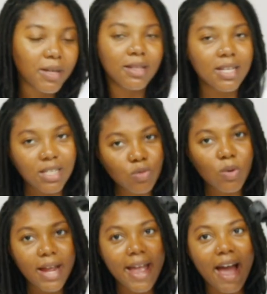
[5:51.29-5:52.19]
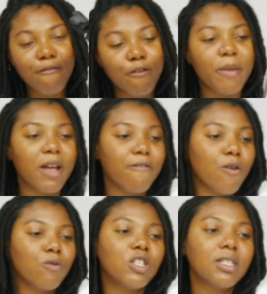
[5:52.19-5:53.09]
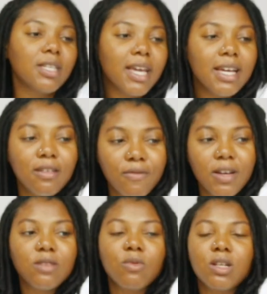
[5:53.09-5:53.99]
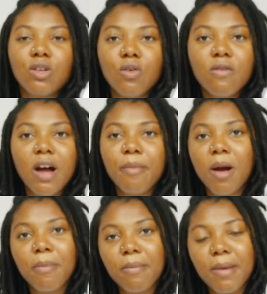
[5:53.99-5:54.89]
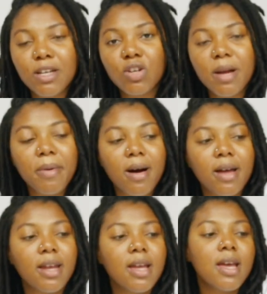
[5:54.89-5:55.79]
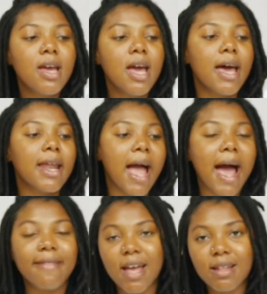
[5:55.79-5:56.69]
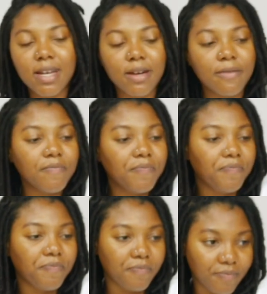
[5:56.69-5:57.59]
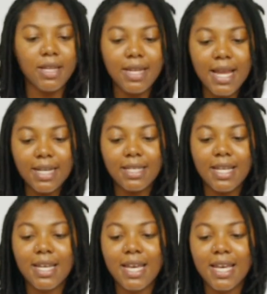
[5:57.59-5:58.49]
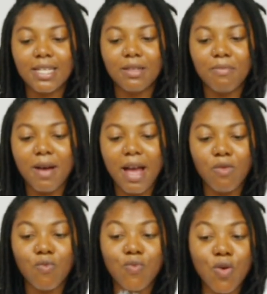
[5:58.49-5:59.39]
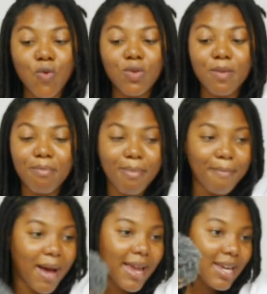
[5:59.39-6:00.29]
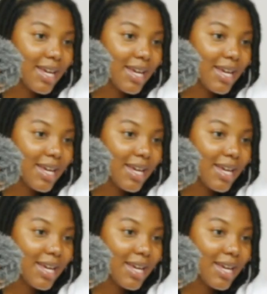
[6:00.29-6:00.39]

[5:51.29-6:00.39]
But this is what I have for my phone, just in case if you guys want to know. I prop up my tripod and I add that there. The next thing is my Rode mic.